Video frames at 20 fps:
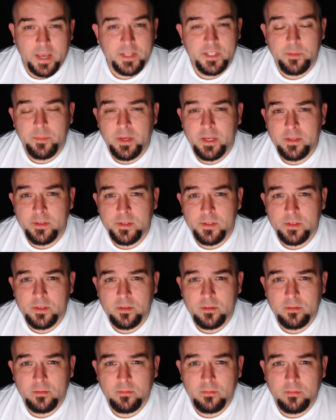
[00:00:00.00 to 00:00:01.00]
Maxi
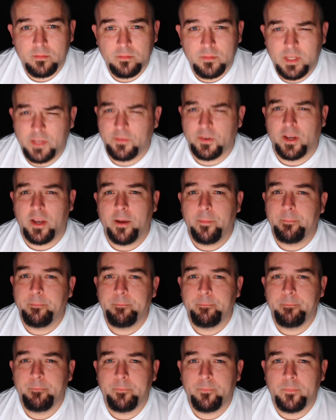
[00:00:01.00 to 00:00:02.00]
pads? Diva Cup.
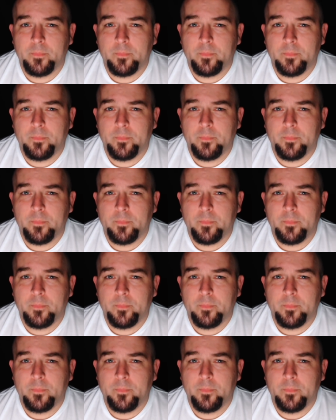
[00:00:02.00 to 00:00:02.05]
